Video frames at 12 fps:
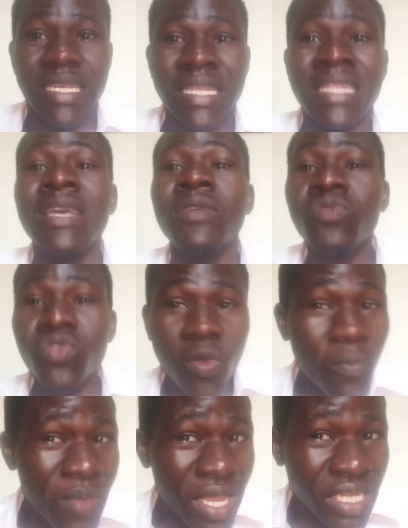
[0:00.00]
They will
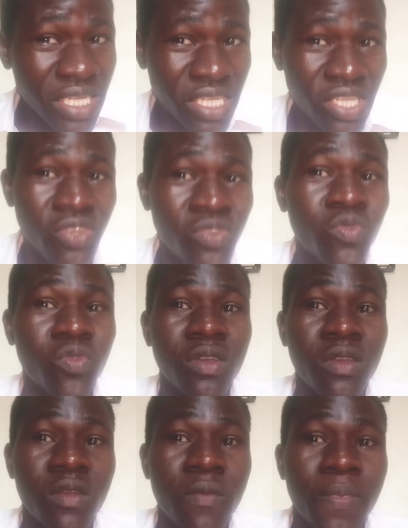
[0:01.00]
torment you
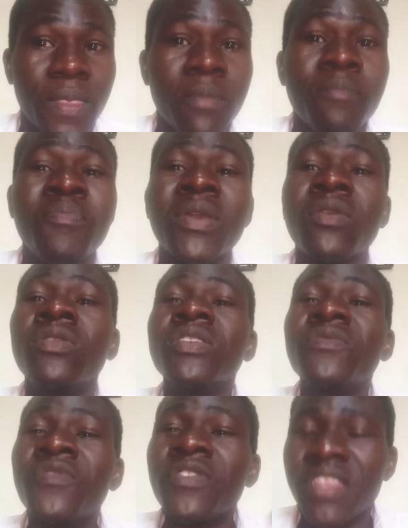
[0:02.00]
because
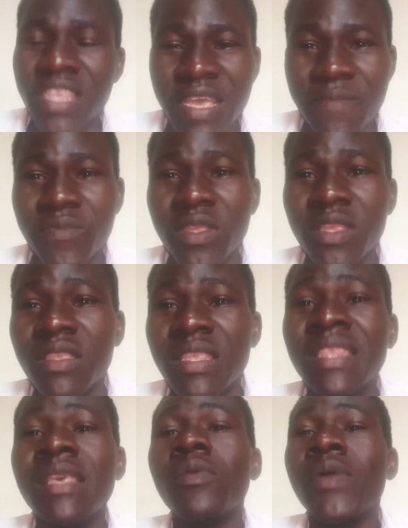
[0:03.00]
for them,
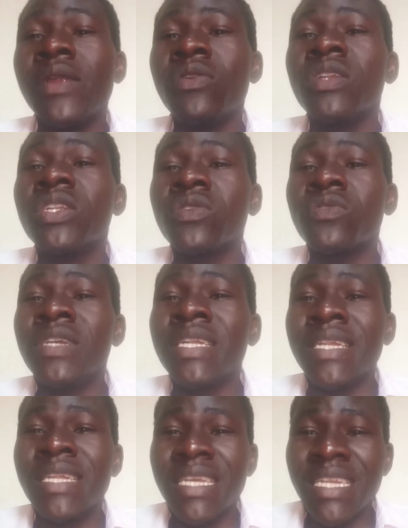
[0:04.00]
they were not
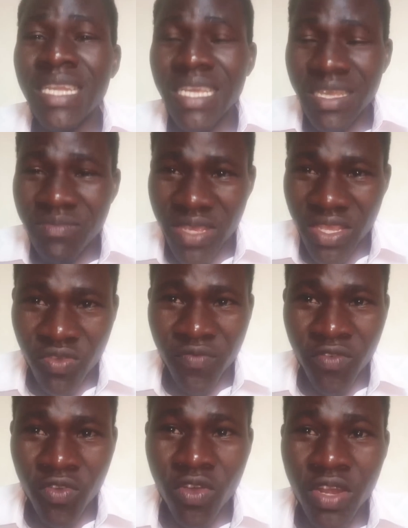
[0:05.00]
created in the image
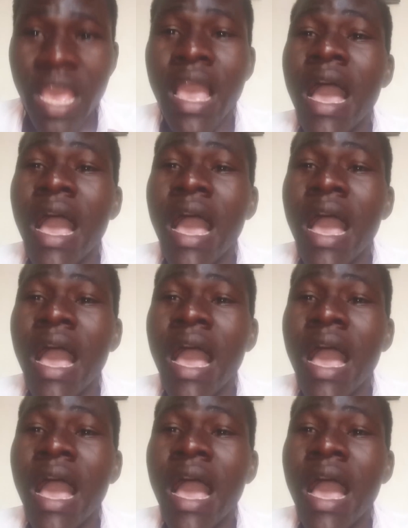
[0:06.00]
of God.